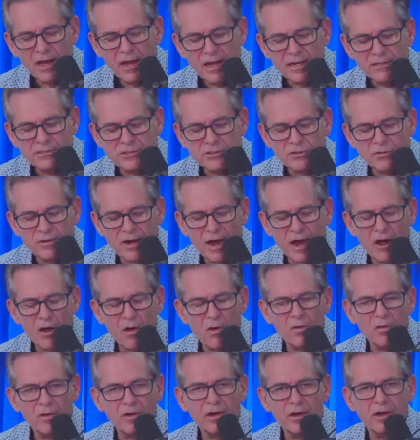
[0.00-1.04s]
And so
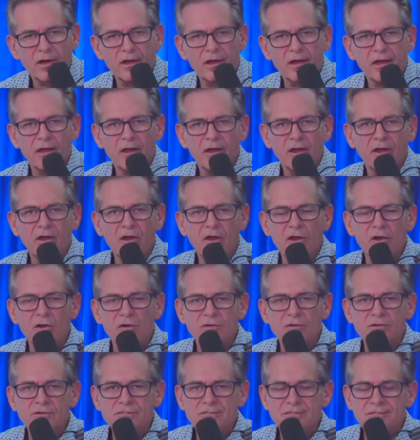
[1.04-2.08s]
now
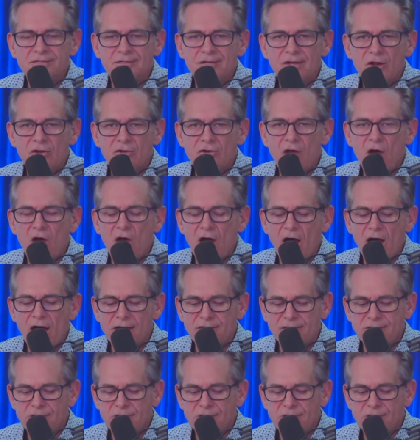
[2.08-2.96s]
I